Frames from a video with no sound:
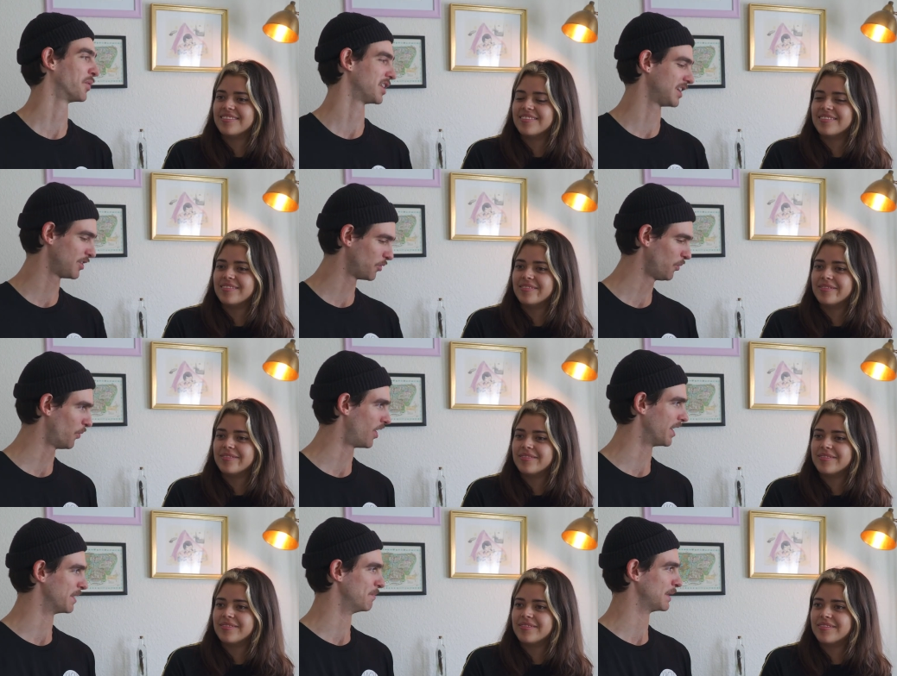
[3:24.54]
Speaker 1: what you
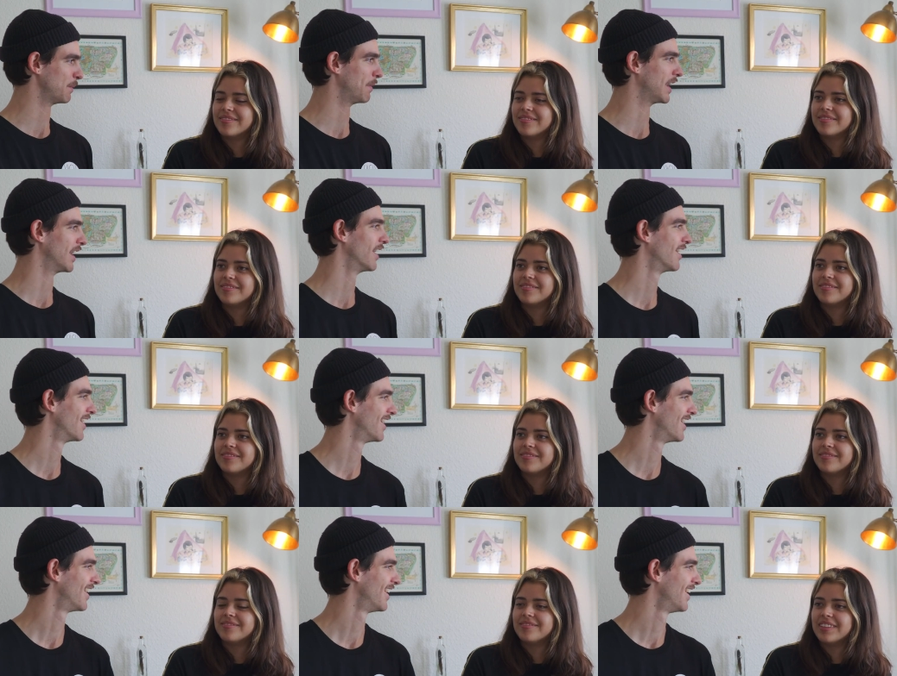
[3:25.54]
won, Mimi.
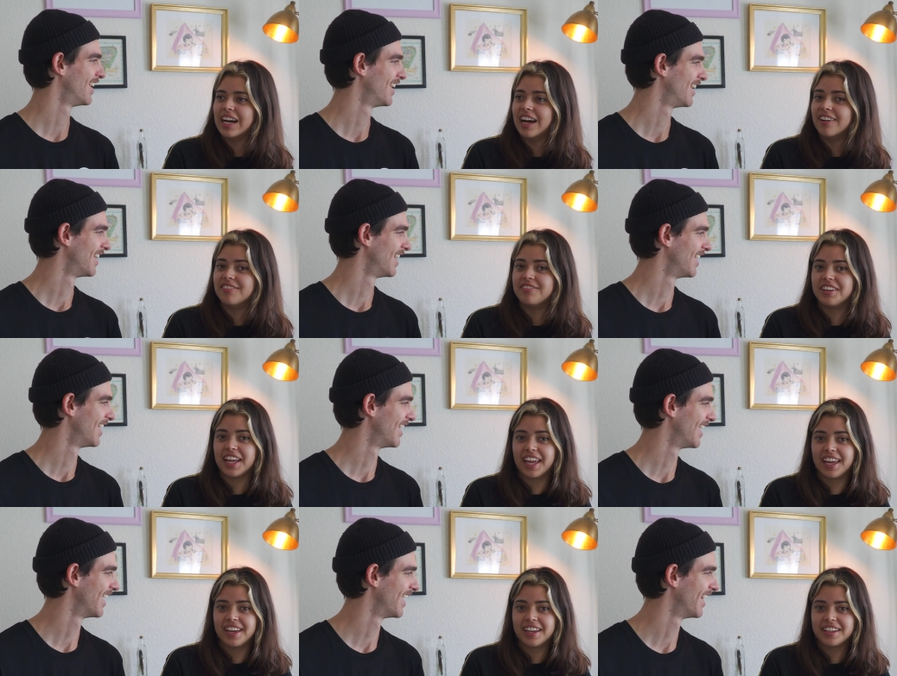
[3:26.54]
Speaker 2: A
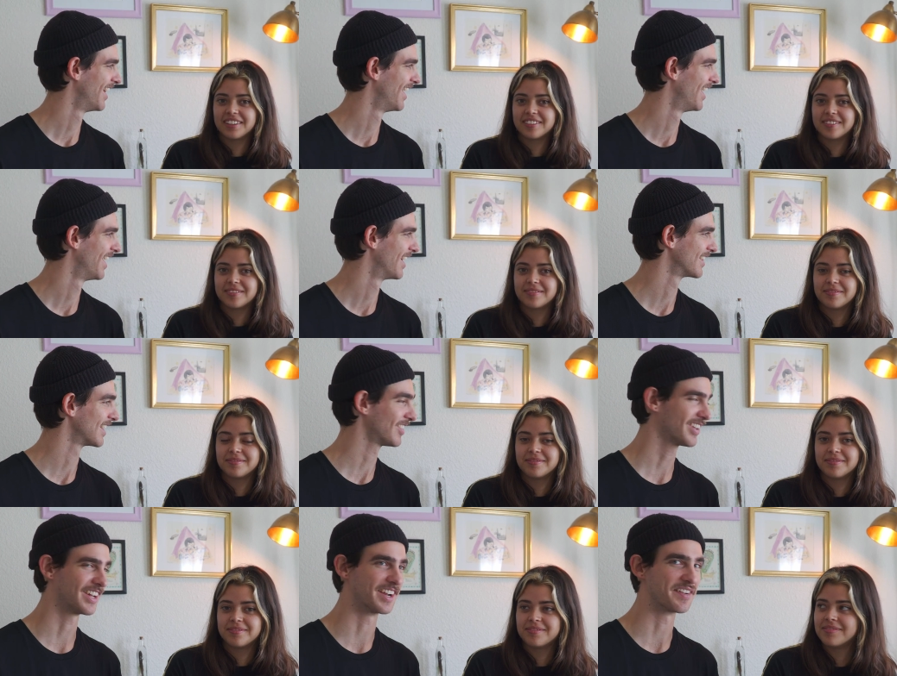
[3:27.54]
van.
Speaker 1: That's
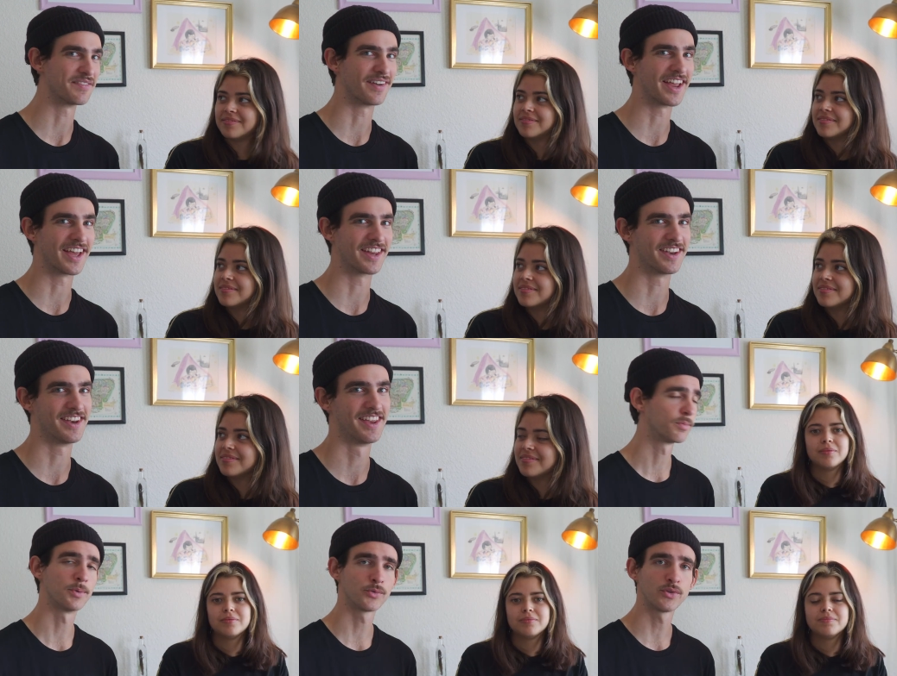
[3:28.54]
a good van. It's
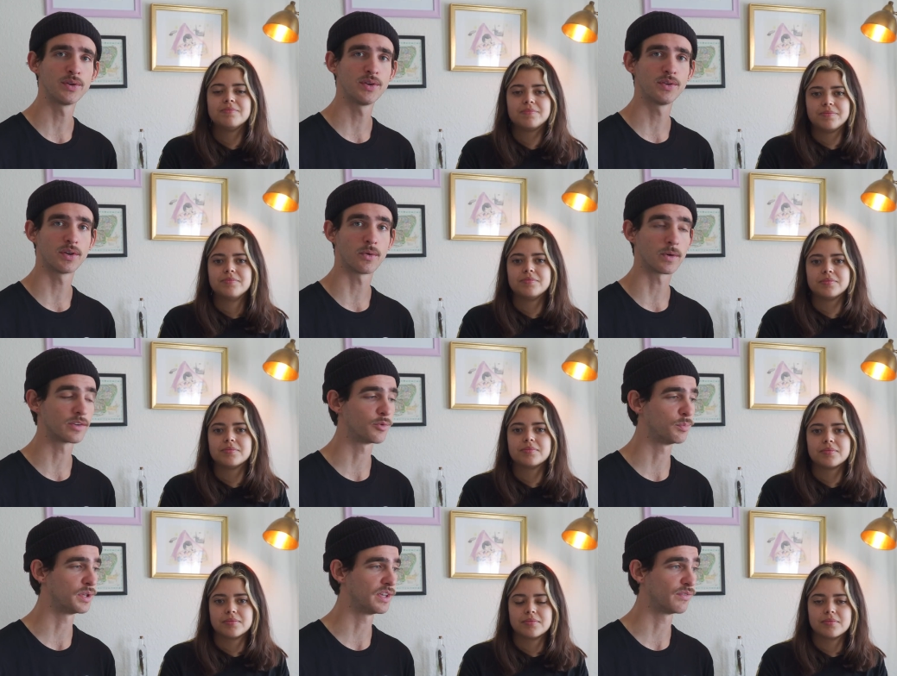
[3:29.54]
mostly going to
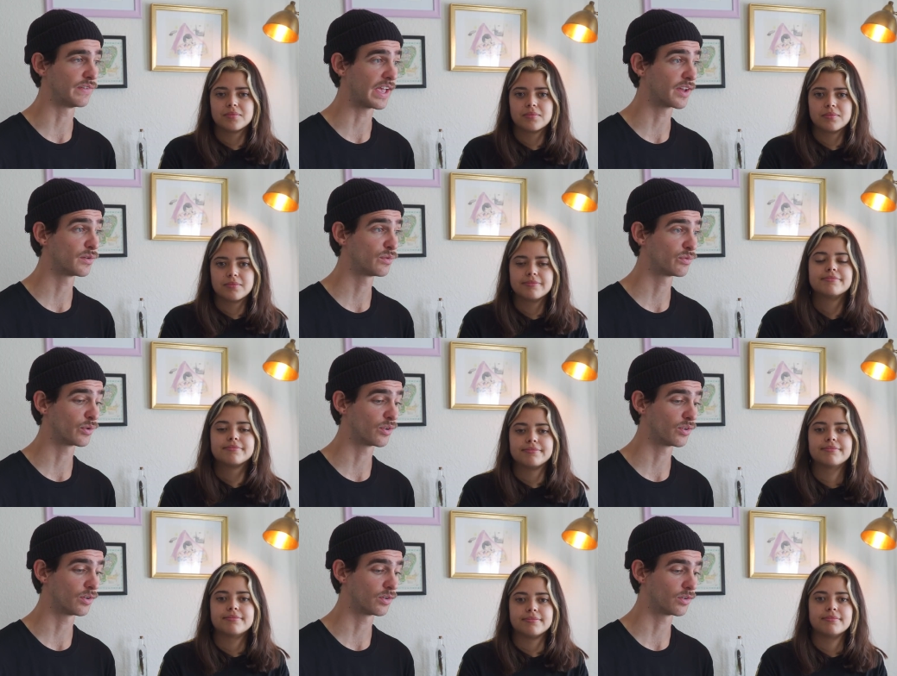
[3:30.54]
be a van
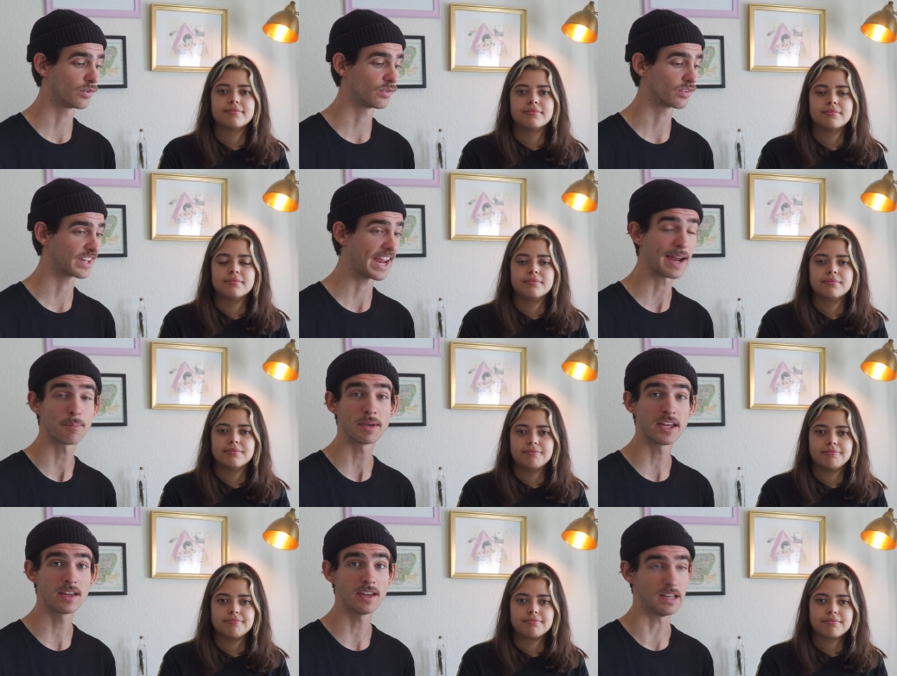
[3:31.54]
for camping